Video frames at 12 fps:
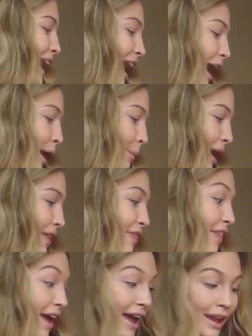
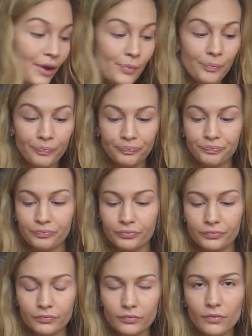And then
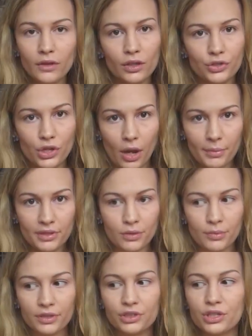she got me
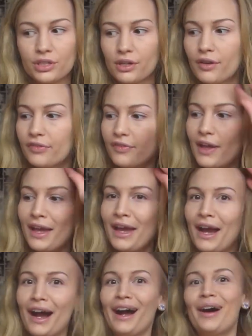so much stuff.
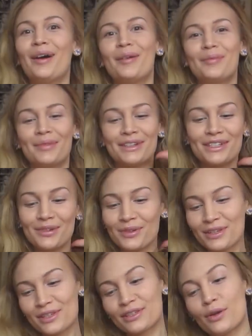She
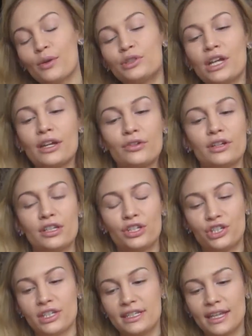was so generous.
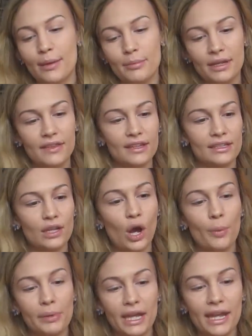She sent me this
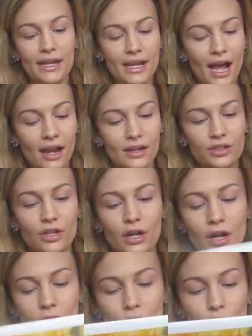cupcake
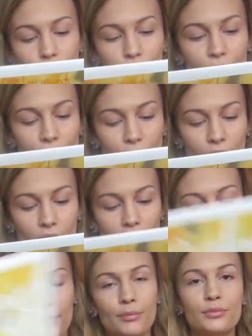calendar for
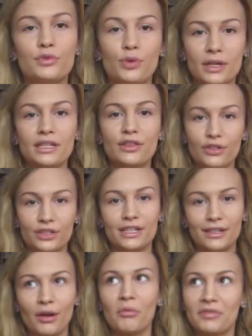
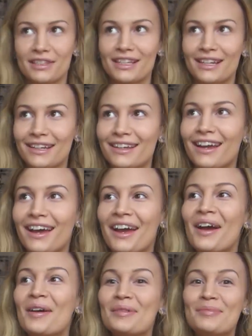2013, obviously,
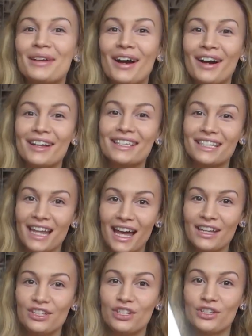because
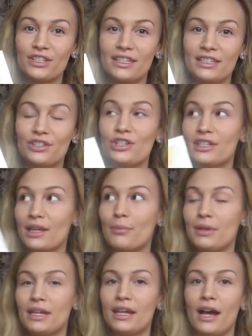last year she sent
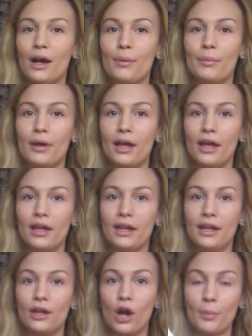me
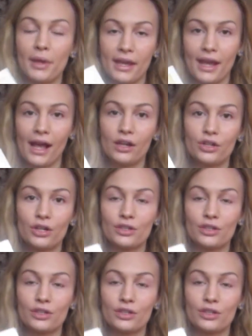a cupcake calendar